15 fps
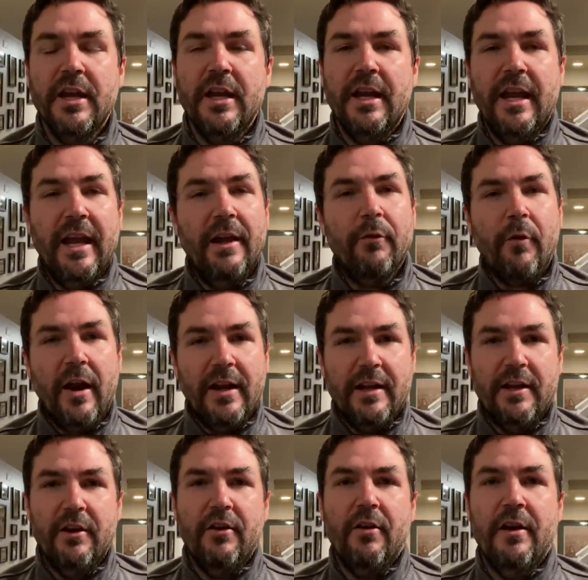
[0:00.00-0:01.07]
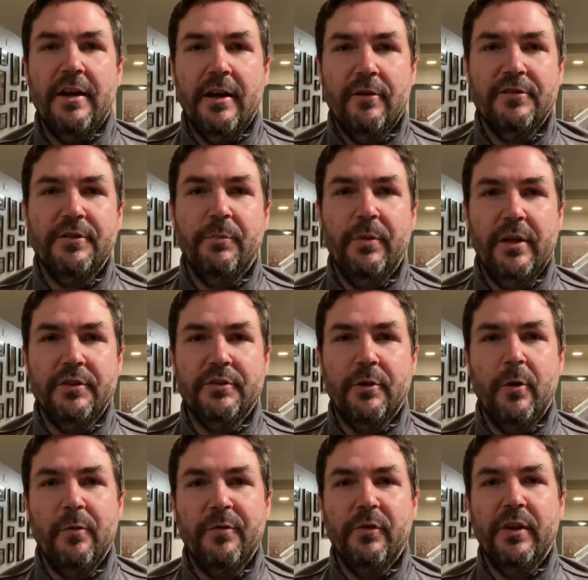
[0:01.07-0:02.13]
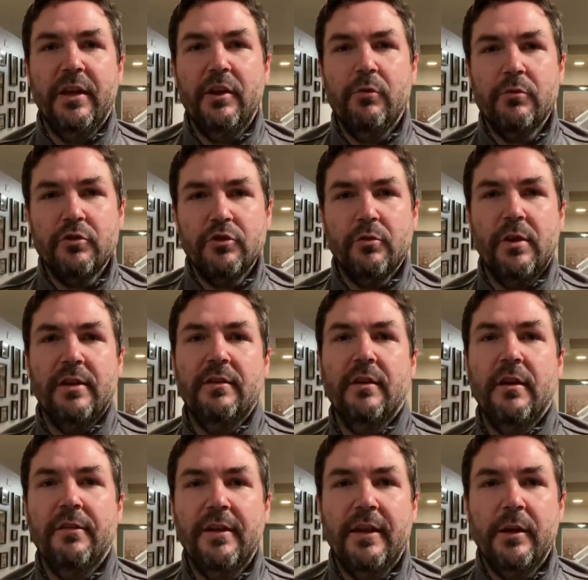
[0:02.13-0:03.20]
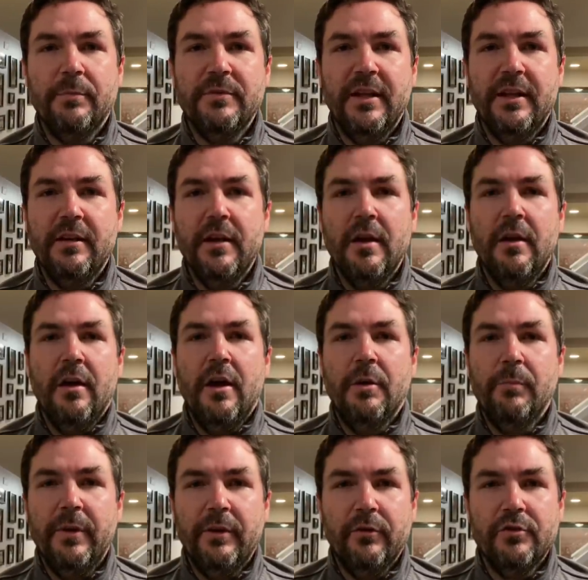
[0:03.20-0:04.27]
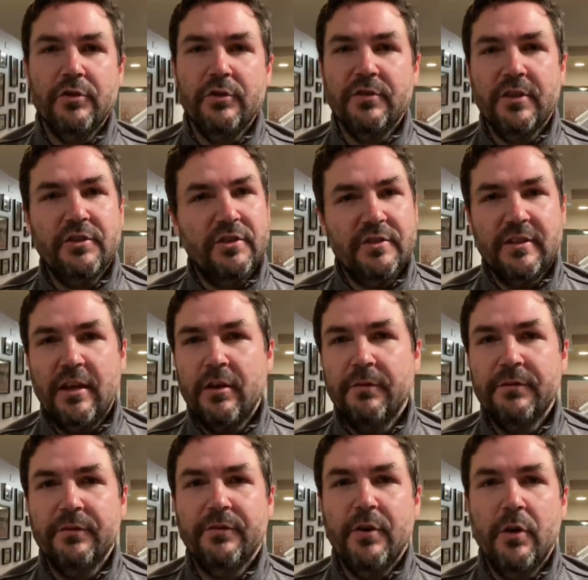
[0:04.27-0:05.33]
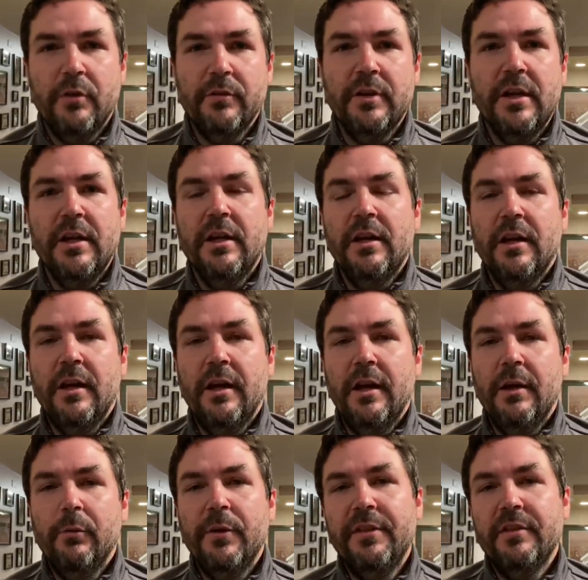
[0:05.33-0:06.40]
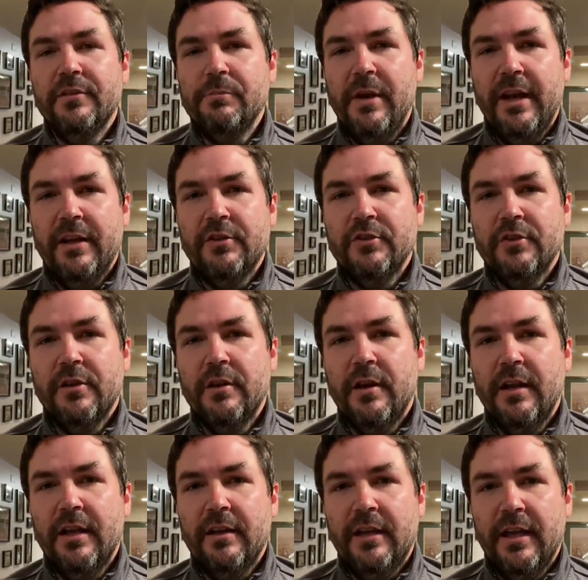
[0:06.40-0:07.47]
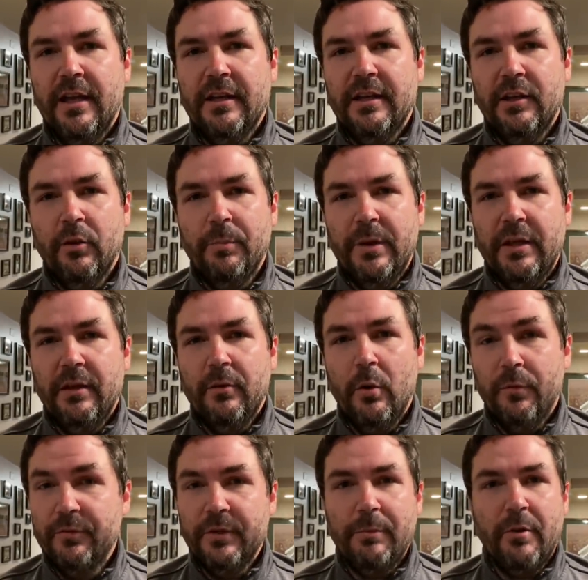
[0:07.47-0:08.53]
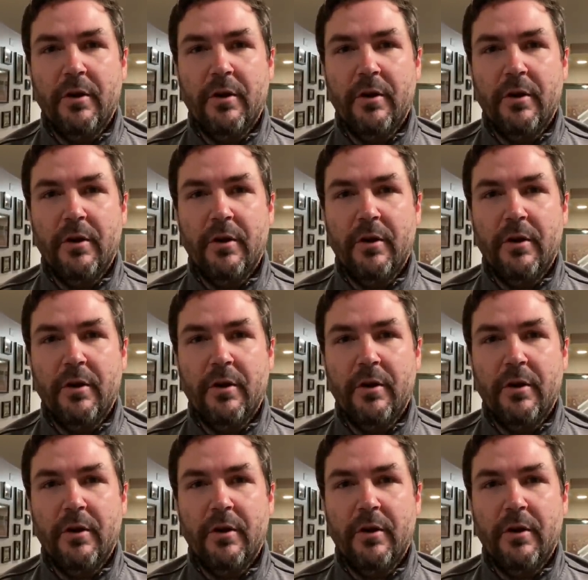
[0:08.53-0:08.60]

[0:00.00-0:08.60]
and right here on Here's the Pitch. So hopefully you enjoyed that update on Beetlejuice. I just got off the phone with his manager, and again, he'll be hopefully part